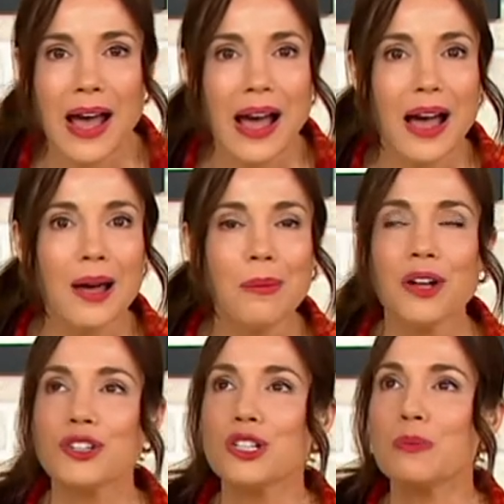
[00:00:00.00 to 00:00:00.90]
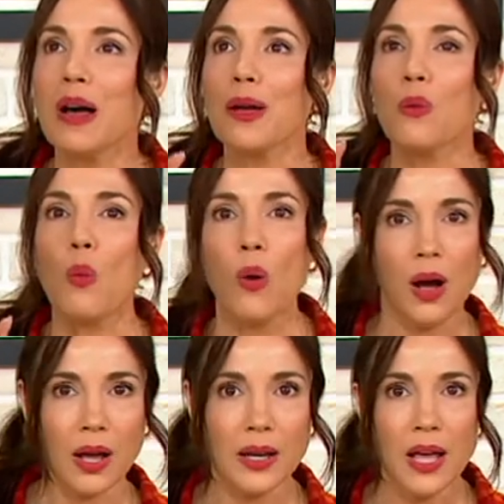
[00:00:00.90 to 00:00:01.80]
how about just buy
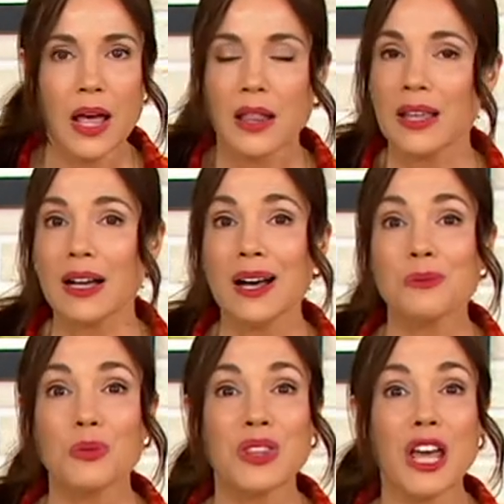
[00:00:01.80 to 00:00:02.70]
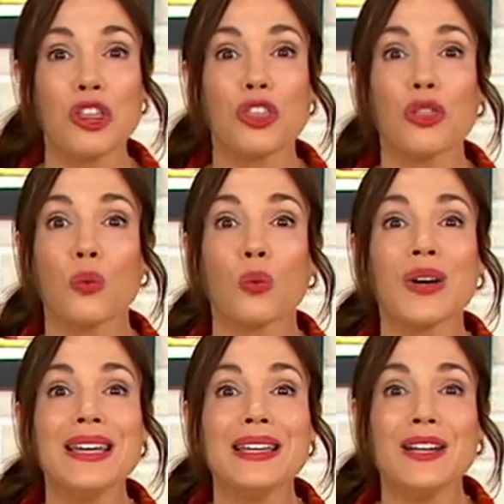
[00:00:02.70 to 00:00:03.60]
one that comes with a
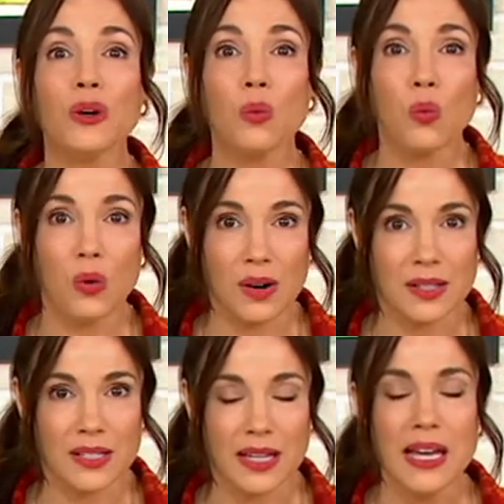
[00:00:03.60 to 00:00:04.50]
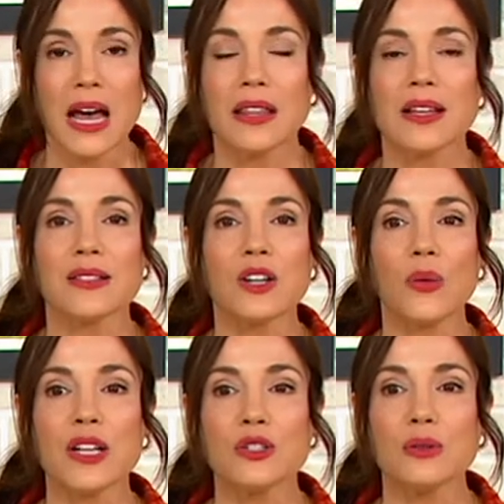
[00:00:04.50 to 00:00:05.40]
three year warranty that's yes.
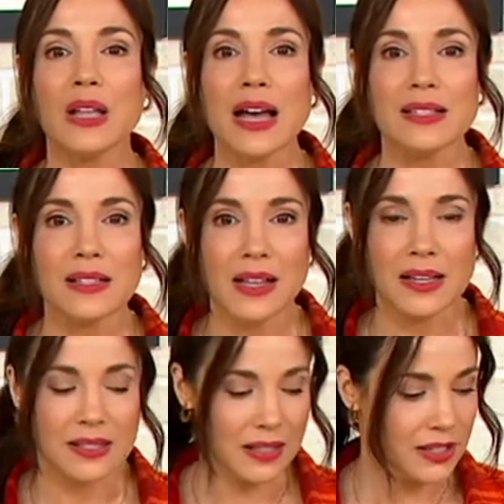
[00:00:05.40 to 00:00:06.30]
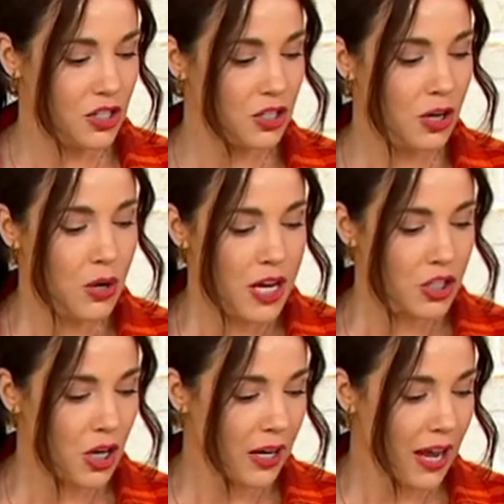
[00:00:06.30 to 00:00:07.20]
going to last and last and last. And you know,
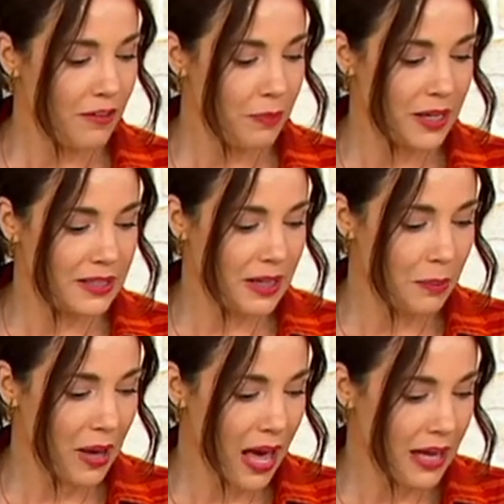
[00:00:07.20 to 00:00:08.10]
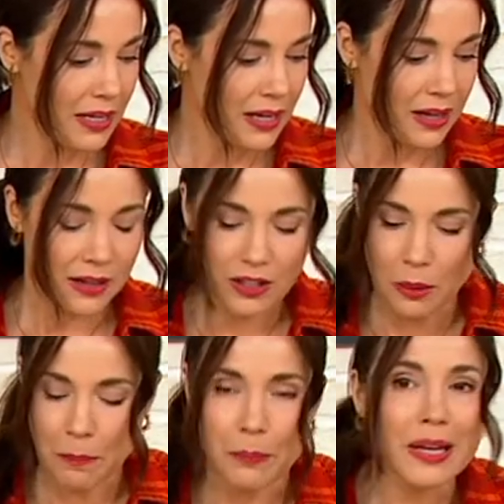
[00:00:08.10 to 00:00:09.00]
Sean, I have picked up at you know,
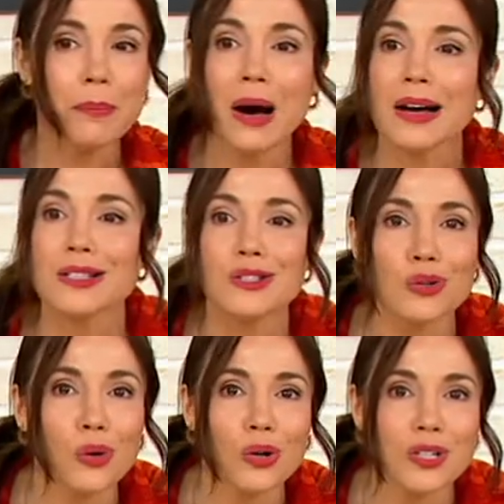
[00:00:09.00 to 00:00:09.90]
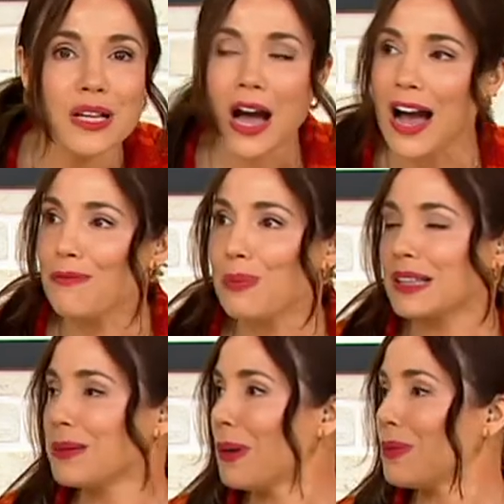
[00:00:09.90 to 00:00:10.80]
big box stores. I've
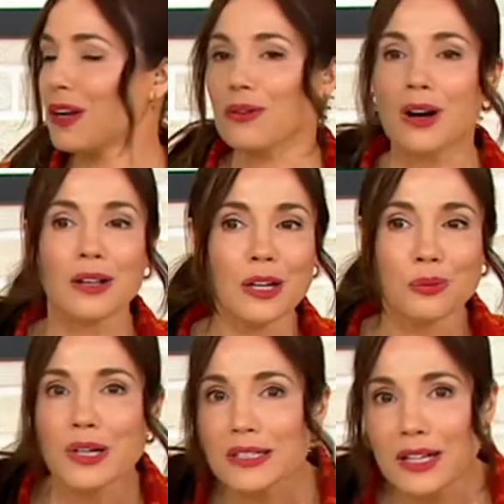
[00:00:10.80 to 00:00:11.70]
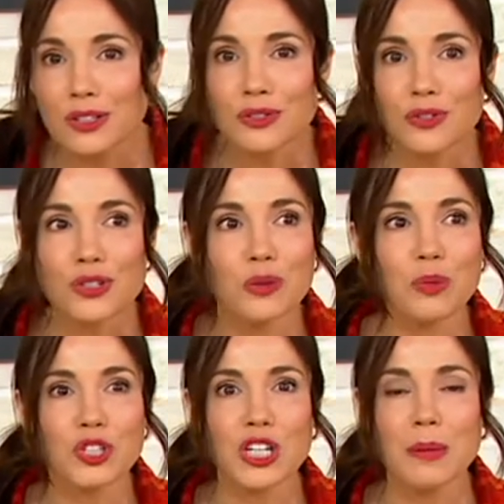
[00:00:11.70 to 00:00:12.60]
picked them up at other online retailers for
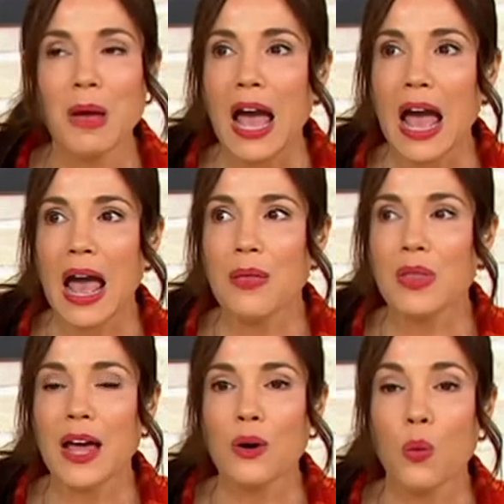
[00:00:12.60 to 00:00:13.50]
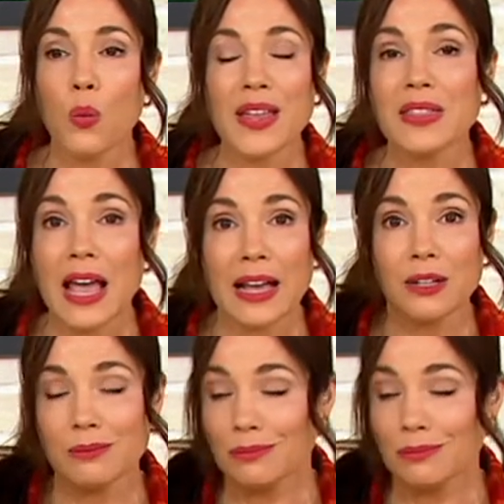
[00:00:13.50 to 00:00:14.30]
super cheap. And then when they